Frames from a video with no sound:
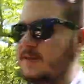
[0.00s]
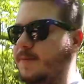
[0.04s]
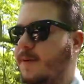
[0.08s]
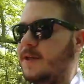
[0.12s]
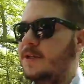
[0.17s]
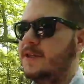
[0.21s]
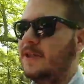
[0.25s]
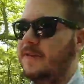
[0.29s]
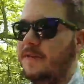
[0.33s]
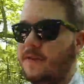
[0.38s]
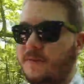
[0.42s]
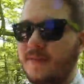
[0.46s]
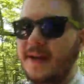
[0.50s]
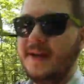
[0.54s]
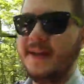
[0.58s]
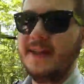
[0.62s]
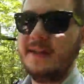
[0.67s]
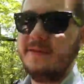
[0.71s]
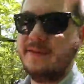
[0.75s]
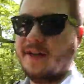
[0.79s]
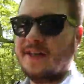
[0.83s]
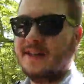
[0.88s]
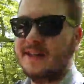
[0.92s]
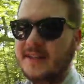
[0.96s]
especially for me
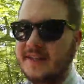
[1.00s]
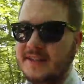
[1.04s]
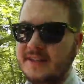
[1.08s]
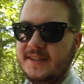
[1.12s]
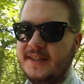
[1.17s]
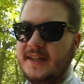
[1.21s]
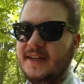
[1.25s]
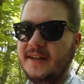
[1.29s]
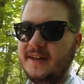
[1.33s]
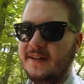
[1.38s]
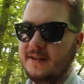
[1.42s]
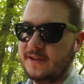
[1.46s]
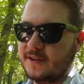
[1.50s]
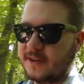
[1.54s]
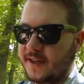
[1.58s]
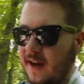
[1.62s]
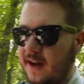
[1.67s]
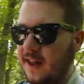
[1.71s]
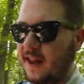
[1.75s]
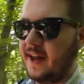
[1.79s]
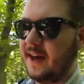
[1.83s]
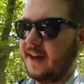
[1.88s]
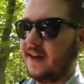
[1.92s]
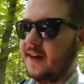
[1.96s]
living in DC, there's
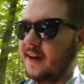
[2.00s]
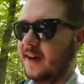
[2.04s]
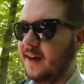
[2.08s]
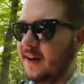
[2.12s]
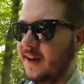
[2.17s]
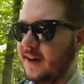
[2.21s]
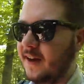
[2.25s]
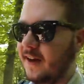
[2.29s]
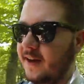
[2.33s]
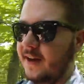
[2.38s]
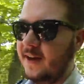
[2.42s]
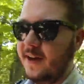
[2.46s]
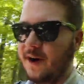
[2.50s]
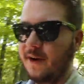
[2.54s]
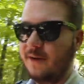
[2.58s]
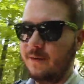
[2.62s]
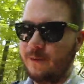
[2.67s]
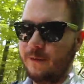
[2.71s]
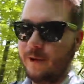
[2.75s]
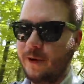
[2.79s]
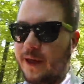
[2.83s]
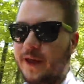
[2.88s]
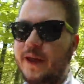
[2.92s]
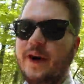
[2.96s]
kind of like a
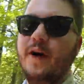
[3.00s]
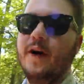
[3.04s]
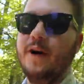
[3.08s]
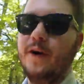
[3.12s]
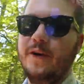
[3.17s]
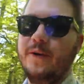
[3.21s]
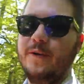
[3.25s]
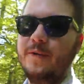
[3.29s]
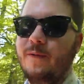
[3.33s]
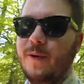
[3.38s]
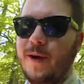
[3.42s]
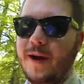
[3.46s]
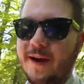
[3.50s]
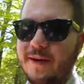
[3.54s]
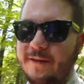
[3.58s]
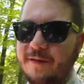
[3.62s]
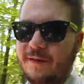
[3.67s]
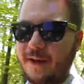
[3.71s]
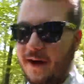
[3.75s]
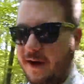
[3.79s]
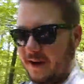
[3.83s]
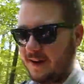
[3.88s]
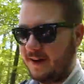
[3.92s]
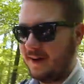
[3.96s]
really hard way to
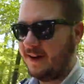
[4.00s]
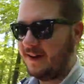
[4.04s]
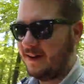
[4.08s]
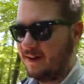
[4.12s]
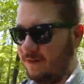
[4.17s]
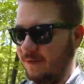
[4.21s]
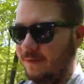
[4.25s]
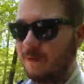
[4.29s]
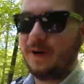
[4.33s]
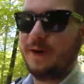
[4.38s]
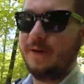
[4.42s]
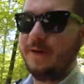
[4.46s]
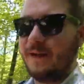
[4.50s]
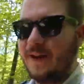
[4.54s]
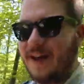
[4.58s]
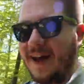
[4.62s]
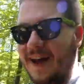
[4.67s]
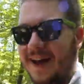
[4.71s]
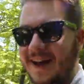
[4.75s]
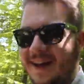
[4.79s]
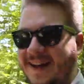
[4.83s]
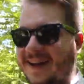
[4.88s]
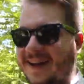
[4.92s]
find where to fly.